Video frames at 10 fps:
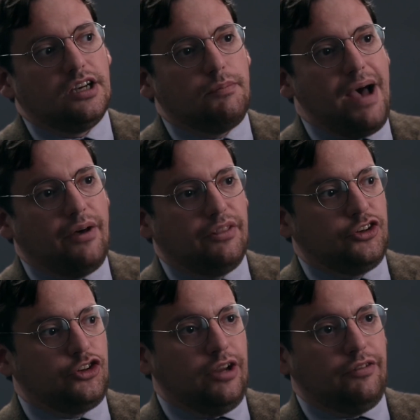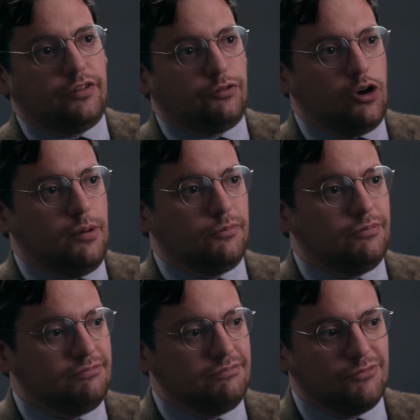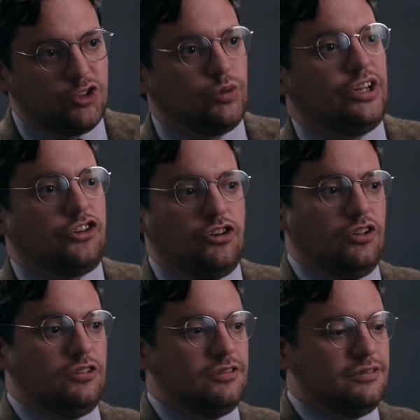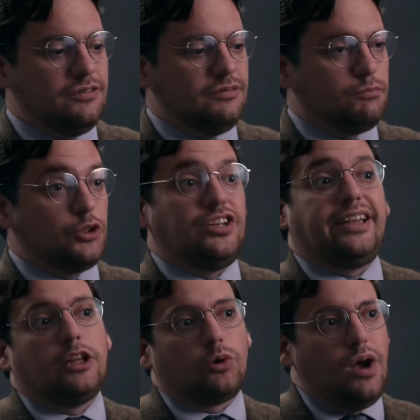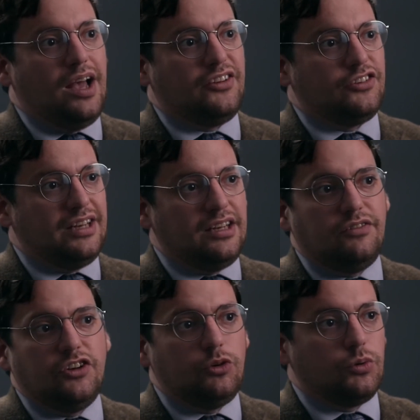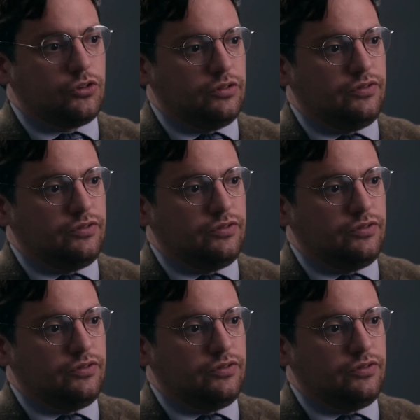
about the shift from traditional particularized individual